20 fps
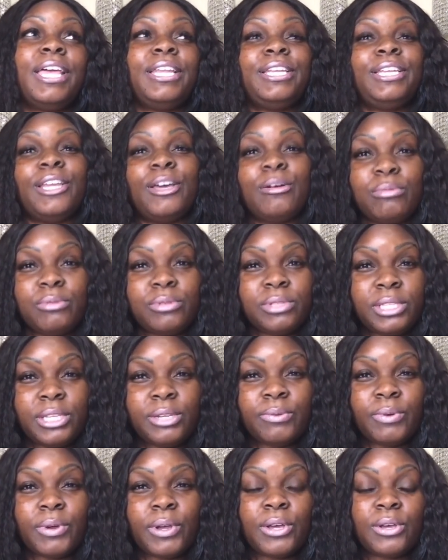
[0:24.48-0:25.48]
double
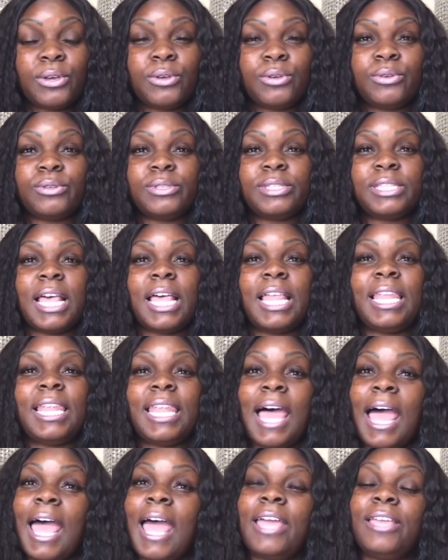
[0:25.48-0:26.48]
zeros a
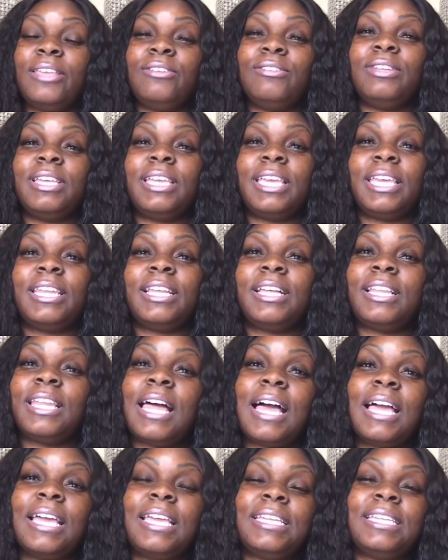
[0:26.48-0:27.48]
lot, you look at the
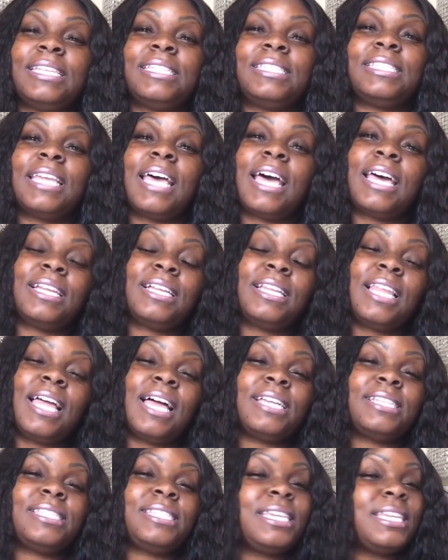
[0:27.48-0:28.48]
clock and it's nine
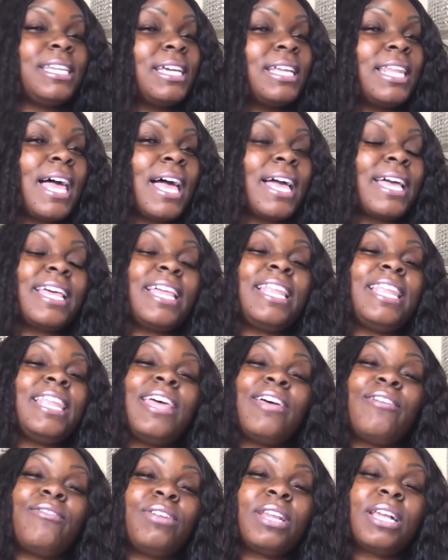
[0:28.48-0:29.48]
o'clock, 10 o'clock,
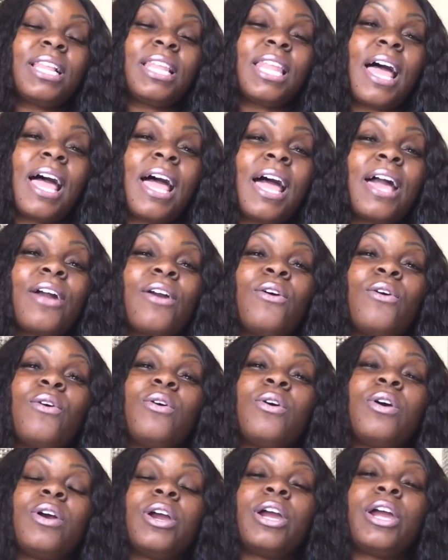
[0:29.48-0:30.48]
11 o'clock,
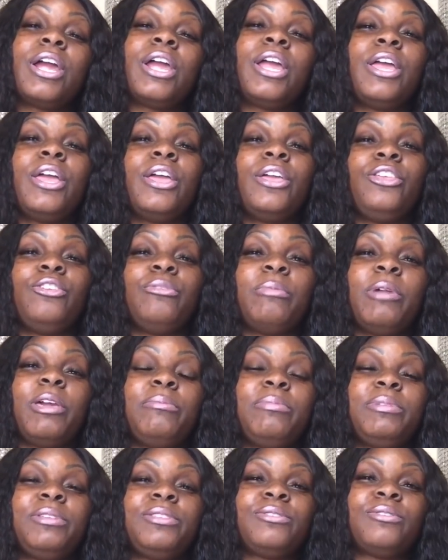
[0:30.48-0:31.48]
or you may
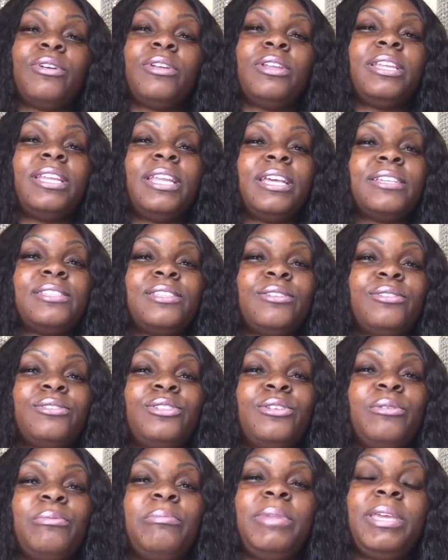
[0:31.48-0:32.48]
be scrolling on
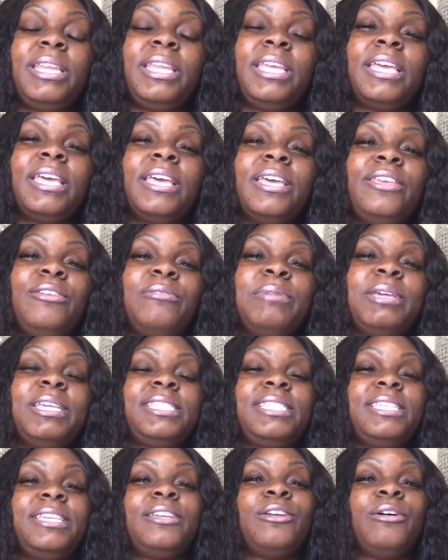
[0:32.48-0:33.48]
social media, you may
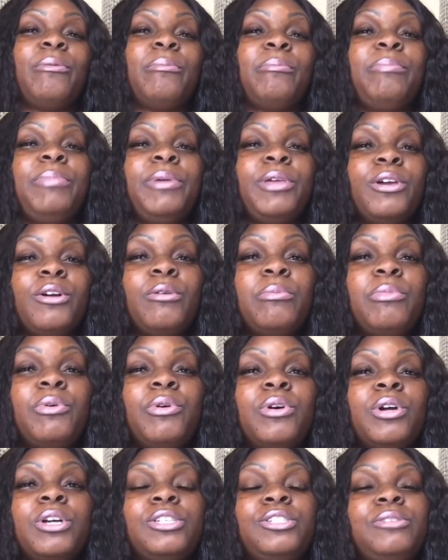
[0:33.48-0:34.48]
see it on
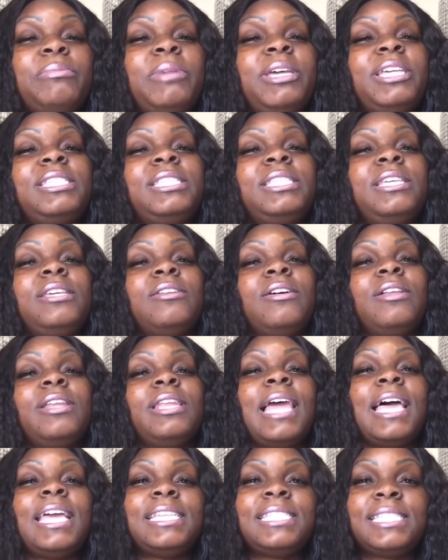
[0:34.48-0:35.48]
billboards, you may see it on
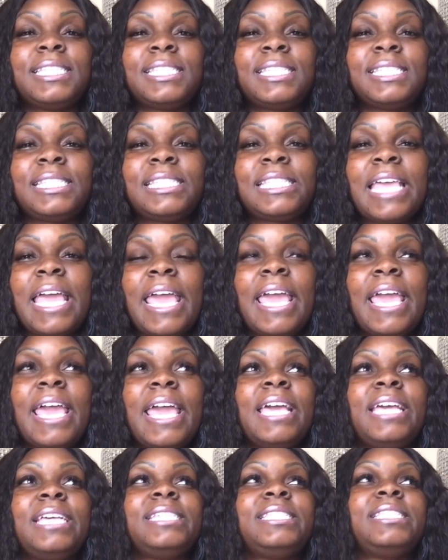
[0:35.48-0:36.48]
license
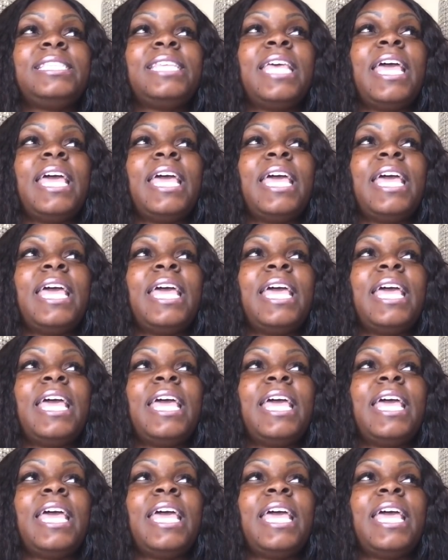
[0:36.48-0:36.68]
tags